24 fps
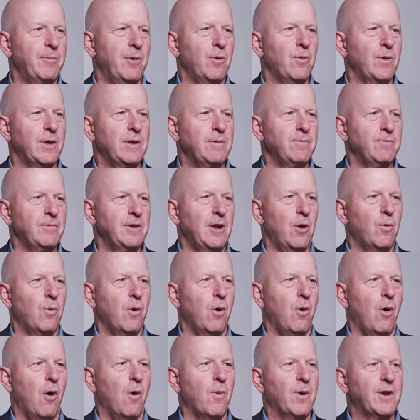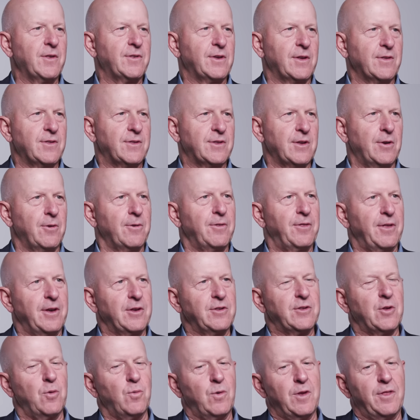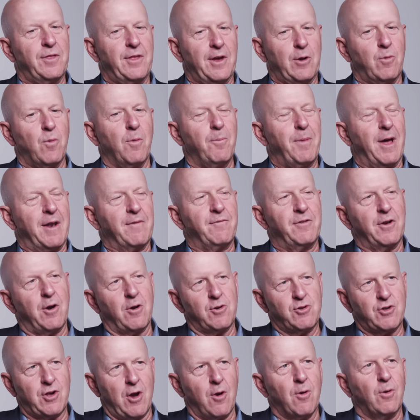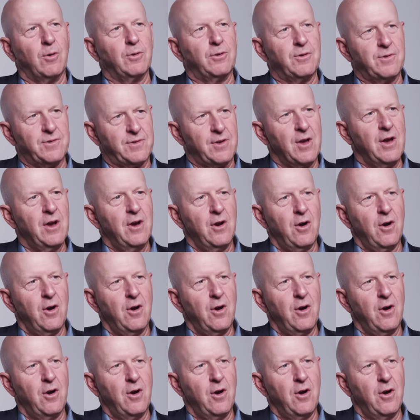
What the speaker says: But we, you know, we'll always consider things that we think will benefit our shareholders